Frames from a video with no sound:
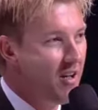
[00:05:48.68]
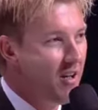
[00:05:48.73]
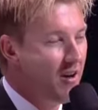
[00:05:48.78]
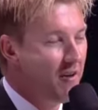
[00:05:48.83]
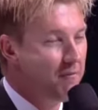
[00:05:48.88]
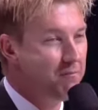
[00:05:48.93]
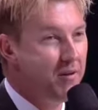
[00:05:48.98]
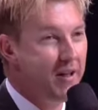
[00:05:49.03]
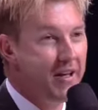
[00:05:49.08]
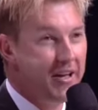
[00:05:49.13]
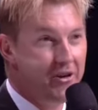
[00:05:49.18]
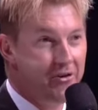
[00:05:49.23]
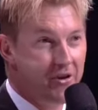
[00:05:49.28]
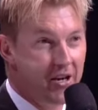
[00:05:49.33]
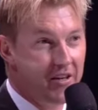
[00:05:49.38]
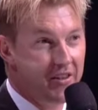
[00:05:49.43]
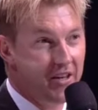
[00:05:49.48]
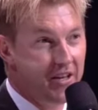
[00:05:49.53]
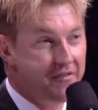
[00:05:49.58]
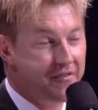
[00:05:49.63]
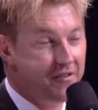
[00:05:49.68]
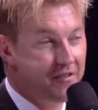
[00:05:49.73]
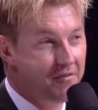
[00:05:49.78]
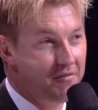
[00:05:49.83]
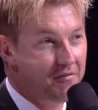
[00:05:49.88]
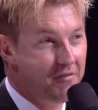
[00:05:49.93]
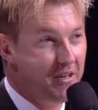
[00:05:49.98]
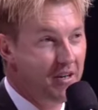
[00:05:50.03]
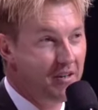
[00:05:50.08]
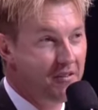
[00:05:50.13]
I've played cricket there for
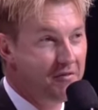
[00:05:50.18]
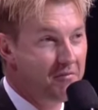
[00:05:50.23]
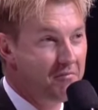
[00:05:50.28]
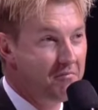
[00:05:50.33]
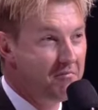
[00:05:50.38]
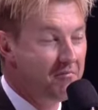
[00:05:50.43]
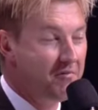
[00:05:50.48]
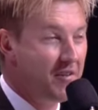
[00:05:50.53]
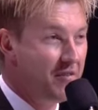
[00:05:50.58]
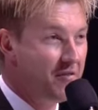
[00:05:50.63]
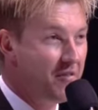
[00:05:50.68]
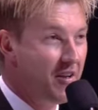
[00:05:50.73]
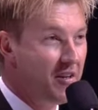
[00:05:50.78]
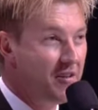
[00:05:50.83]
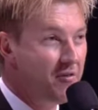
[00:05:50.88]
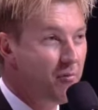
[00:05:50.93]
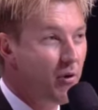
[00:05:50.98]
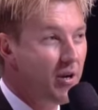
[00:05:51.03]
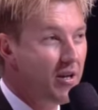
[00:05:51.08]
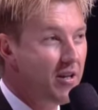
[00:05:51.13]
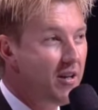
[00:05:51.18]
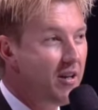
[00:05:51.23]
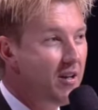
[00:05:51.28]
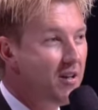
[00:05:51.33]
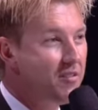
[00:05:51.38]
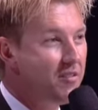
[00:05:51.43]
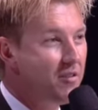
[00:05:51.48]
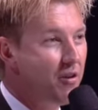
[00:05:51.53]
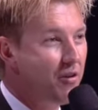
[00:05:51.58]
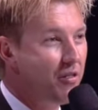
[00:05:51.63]
15, 20
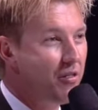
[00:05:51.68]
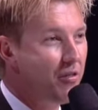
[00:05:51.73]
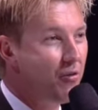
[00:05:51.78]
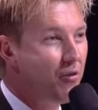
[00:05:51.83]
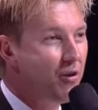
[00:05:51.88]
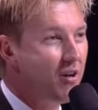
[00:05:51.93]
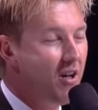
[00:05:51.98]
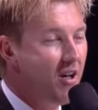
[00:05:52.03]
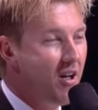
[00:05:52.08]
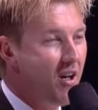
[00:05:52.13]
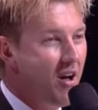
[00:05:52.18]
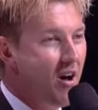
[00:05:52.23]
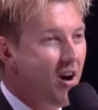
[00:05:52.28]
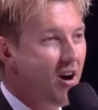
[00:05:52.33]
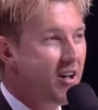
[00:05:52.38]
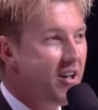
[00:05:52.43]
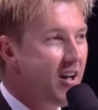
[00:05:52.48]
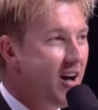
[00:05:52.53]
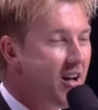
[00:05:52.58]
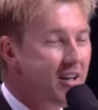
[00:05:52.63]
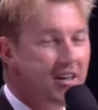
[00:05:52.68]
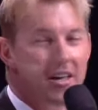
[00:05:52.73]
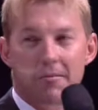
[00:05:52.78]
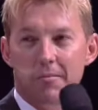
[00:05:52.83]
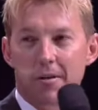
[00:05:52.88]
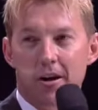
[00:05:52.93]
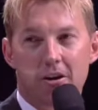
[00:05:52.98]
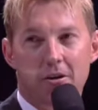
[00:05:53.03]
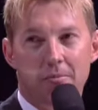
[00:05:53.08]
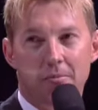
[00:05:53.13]
years, and I thought, I can't
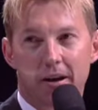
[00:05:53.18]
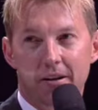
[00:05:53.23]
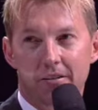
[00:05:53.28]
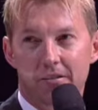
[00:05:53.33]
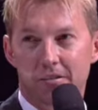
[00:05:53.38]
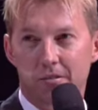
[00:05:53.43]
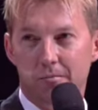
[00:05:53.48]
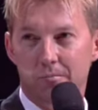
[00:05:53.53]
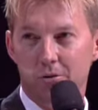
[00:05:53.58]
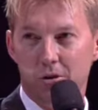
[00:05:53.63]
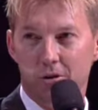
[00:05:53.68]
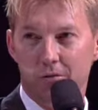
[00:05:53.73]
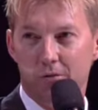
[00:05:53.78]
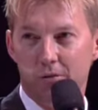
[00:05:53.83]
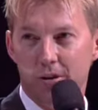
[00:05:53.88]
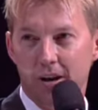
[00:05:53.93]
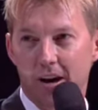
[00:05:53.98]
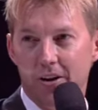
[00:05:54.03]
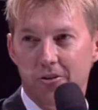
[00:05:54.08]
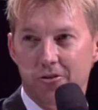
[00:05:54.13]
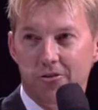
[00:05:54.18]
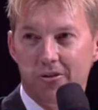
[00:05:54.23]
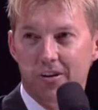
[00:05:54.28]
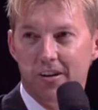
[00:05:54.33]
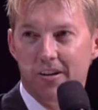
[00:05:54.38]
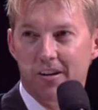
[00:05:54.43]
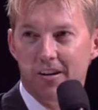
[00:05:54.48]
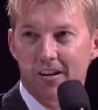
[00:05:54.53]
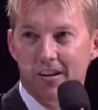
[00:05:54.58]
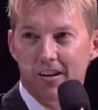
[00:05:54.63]
keep going back to this beautiful
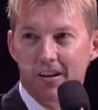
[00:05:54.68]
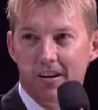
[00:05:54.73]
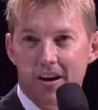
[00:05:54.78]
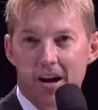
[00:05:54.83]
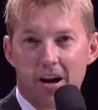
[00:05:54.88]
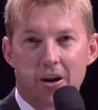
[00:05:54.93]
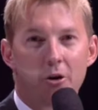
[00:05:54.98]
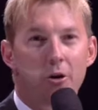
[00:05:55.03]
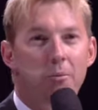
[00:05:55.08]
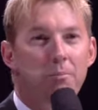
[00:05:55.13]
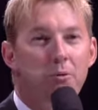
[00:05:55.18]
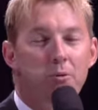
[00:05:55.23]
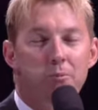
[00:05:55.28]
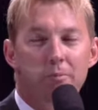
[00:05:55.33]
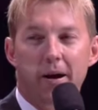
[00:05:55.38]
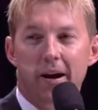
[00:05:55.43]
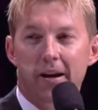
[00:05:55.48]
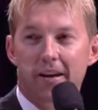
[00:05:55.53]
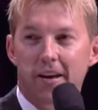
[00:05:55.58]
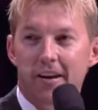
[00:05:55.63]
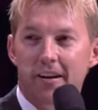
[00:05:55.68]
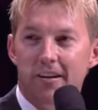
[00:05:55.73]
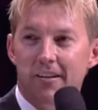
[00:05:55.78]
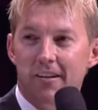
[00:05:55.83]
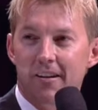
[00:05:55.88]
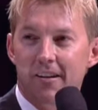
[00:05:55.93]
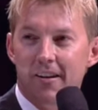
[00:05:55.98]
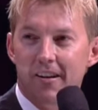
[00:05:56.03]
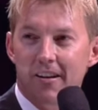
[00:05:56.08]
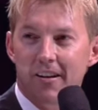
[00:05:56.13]
country and not put back in.
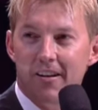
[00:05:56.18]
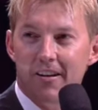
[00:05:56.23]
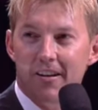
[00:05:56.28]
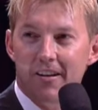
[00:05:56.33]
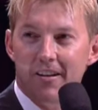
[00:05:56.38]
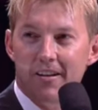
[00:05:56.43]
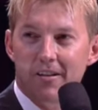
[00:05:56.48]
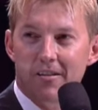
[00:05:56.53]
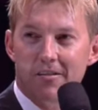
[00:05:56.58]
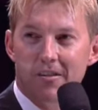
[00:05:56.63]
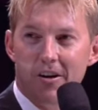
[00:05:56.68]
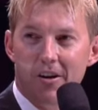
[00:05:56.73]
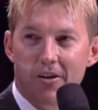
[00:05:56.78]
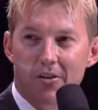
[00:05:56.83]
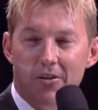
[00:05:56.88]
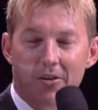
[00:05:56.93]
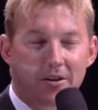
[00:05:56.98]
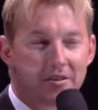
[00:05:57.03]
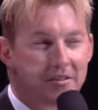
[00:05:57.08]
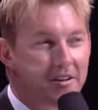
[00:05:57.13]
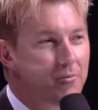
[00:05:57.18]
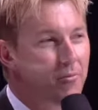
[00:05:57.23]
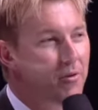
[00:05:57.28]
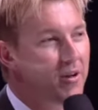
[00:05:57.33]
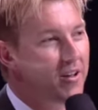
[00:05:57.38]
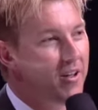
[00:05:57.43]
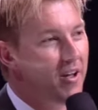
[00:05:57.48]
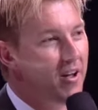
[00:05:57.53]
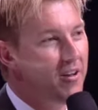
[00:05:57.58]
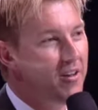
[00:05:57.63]
So I didn't want
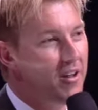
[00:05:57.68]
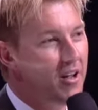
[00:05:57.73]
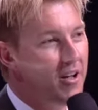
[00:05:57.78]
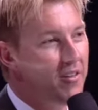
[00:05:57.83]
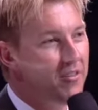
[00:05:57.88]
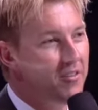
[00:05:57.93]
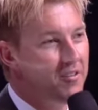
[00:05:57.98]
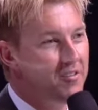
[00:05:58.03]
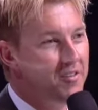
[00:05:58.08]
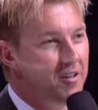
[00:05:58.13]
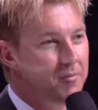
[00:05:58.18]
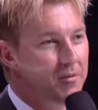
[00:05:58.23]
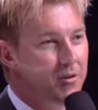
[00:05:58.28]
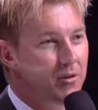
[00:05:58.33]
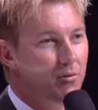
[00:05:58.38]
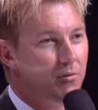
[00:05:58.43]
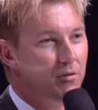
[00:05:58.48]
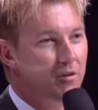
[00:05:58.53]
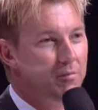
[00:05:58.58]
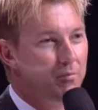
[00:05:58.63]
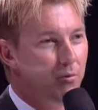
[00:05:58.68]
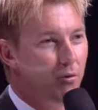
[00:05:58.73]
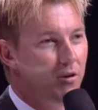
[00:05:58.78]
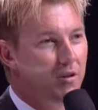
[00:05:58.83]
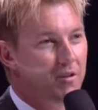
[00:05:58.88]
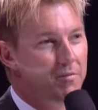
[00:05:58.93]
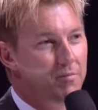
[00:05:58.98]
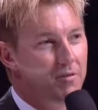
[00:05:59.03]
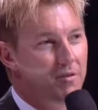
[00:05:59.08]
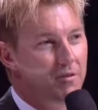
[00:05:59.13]
to go down the typical
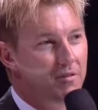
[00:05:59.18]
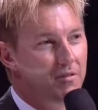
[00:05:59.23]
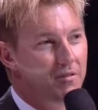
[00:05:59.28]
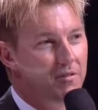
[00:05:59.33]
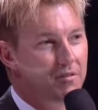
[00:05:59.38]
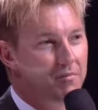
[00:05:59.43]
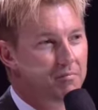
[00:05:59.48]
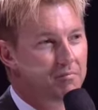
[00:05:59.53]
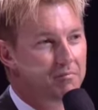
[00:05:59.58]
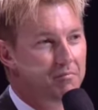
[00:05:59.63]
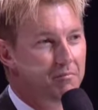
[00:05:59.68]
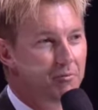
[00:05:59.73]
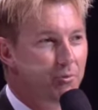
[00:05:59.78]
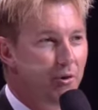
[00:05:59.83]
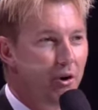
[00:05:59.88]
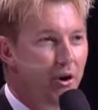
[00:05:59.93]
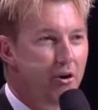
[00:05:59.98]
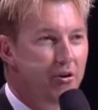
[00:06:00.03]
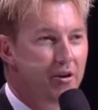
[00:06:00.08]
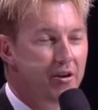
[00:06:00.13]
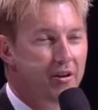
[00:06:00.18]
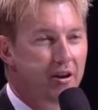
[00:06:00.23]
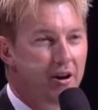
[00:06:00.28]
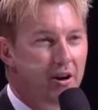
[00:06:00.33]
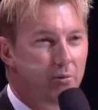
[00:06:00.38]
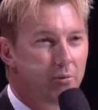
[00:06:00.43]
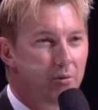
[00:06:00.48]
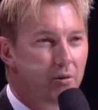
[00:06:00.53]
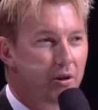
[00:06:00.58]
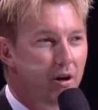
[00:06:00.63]
sportsman's road and
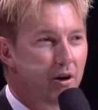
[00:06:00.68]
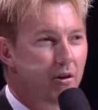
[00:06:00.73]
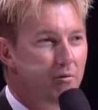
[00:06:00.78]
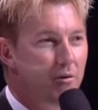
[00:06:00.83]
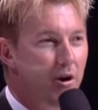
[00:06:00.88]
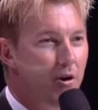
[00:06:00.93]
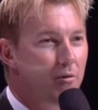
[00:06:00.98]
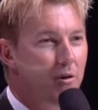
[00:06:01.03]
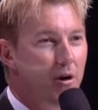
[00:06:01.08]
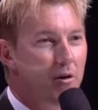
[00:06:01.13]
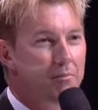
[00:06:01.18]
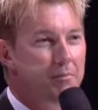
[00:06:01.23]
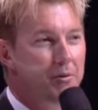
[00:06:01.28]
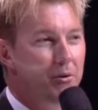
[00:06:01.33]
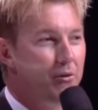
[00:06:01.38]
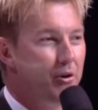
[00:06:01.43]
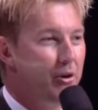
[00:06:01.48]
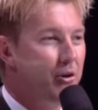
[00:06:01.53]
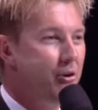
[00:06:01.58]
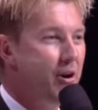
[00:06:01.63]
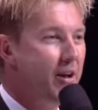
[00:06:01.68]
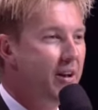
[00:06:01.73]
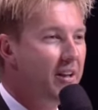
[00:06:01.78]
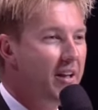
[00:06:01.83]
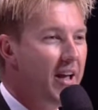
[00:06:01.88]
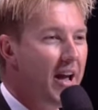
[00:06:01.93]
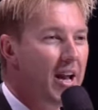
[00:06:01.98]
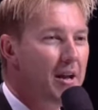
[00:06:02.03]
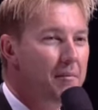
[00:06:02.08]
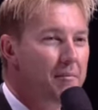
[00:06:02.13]
go, well, I'll build a cricket
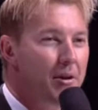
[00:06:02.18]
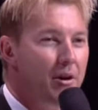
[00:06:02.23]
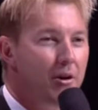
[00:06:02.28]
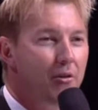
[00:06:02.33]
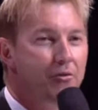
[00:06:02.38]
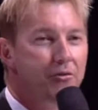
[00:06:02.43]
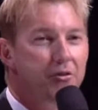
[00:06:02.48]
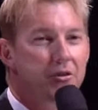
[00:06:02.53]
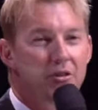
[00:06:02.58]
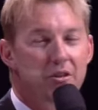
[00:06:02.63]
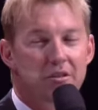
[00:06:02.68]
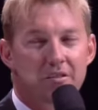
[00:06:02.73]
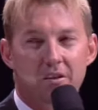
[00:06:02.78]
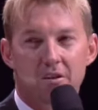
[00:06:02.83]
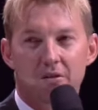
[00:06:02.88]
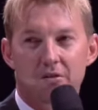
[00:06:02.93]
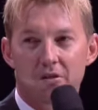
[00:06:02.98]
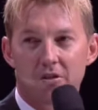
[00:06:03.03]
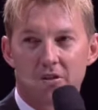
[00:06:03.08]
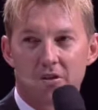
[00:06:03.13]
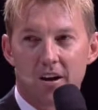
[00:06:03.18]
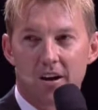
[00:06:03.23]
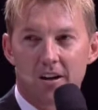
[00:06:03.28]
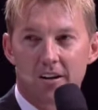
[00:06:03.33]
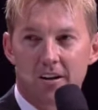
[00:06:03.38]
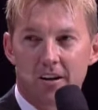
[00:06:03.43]
academy, I'll do this, I'll do that.